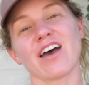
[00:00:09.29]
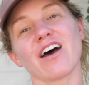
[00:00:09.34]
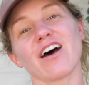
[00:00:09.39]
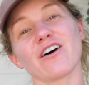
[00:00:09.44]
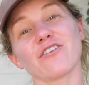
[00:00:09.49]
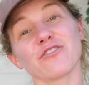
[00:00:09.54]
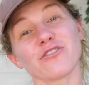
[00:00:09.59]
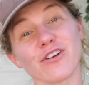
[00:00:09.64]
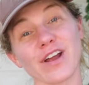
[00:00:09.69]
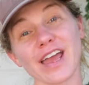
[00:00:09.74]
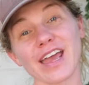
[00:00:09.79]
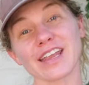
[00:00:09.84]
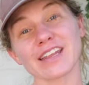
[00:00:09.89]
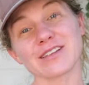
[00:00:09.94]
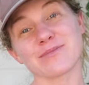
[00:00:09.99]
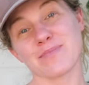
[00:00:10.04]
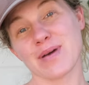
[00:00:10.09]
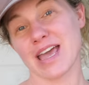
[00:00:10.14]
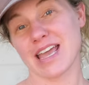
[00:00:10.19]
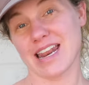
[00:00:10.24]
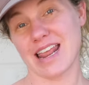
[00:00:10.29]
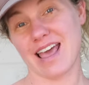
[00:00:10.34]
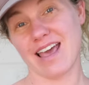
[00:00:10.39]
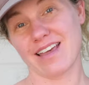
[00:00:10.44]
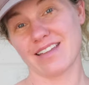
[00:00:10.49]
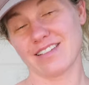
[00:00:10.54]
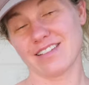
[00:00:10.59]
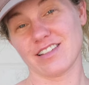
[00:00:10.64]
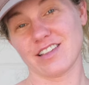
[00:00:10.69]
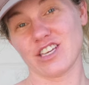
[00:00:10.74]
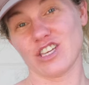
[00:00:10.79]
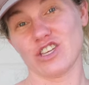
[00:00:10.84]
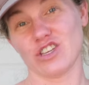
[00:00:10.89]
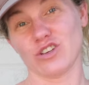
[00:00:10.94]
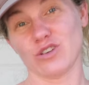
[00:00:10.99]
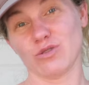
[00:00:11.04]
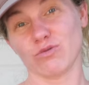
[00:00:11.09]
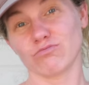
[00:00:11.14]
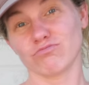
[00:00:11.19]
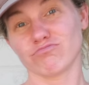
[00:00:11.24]
A friend might ask
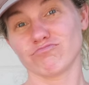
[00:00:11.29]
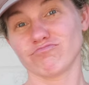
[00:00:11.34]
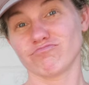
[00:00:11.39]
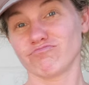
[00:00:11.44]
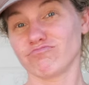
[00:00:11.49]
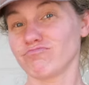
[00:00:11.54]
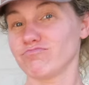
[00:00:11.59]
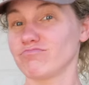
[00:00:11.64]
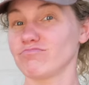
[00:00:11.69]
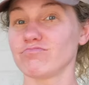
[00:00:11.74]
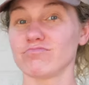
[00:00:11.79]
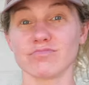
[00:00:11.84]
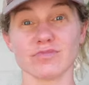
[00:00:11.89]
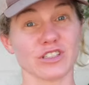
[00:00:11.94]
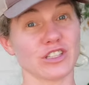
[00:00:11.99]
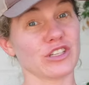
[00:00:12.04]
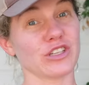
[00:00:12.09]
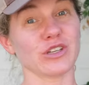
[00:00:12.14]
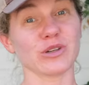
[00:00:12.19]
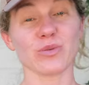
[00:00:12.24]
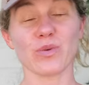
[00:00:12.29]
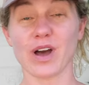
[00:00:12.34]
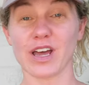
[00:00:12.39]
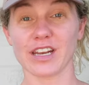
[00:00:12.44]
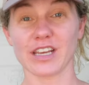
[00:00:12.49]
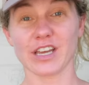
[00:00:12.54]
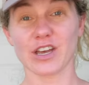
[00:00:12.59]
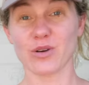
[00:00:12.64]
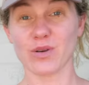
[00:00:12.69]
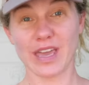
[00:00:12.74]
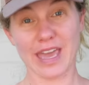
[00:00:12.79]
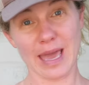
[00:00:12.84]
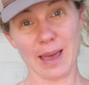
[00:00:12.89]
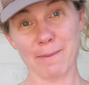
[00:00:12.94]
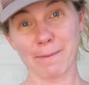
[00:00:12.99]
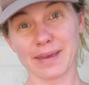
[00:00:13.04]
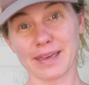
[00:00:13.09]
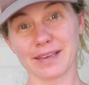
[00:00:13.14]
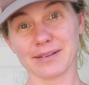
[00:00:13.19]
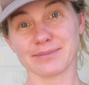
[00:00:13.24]
you, Do you want to go
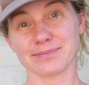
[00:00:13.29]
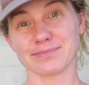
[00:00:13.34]
camping?